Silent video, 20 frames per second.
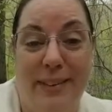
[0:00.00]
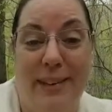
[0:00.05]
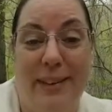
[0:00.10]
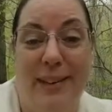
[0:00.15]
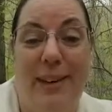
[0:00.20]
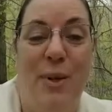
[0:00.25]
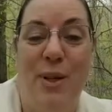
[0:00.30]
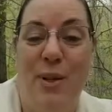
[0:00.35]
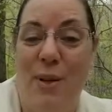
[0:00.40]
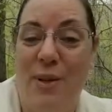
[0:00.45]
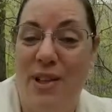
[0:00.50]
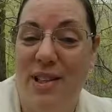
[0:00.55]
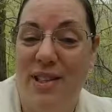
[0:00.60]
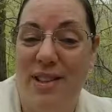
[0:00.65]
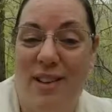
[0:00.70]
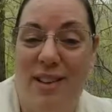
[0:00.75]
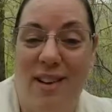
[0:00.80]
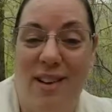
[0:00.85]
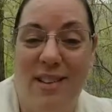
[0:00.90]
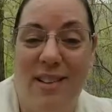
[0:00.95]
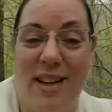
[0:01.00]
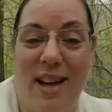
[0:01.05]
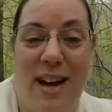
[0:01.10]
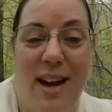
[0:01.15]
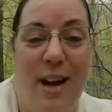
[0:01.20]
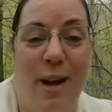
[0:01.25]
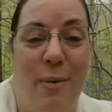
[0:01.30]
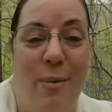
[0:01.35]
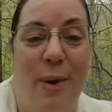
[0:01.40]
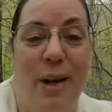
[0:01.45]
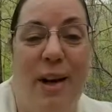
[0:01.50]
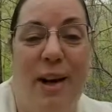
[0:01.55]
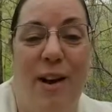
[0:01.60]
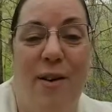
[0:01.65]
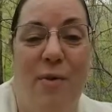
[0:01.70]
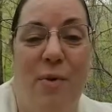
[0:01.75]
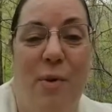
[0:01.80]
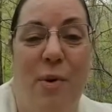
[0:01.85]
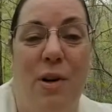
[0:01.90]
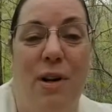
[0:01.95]
I've been doing this a long time, and
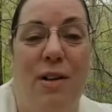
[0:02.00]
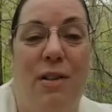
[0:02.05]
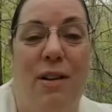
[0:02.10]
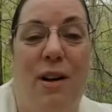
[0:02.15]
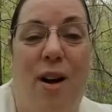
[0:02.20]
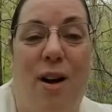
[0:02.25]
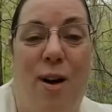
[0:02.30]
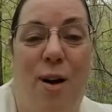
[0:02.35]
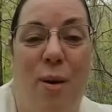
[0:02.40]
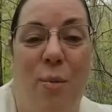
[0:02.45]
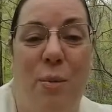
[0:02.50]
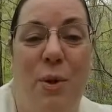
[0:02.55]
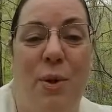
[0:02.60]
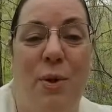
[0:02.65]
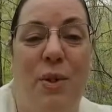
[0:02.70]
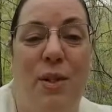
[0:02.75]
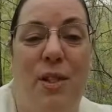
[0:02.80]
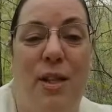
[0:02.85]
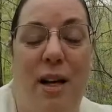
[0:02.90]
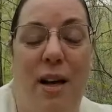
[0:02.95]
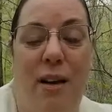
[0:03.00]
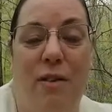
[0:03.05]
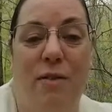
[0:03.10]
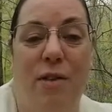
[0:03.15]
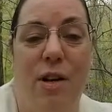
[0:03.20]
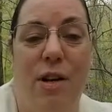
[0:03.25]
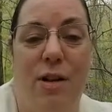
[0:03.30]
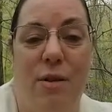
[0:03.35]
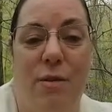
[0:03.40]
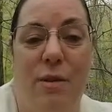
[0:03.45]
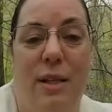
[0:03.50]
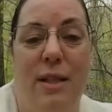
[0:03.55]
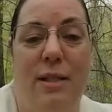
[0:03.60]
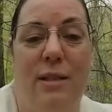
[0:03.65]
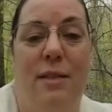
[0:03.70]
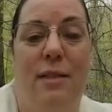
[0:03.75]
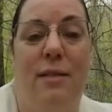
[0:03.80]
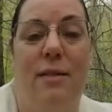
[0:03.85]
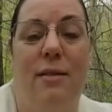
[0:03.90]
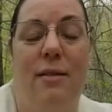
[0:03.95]
I've worked almost every
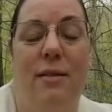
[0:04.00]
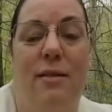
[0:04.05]
unit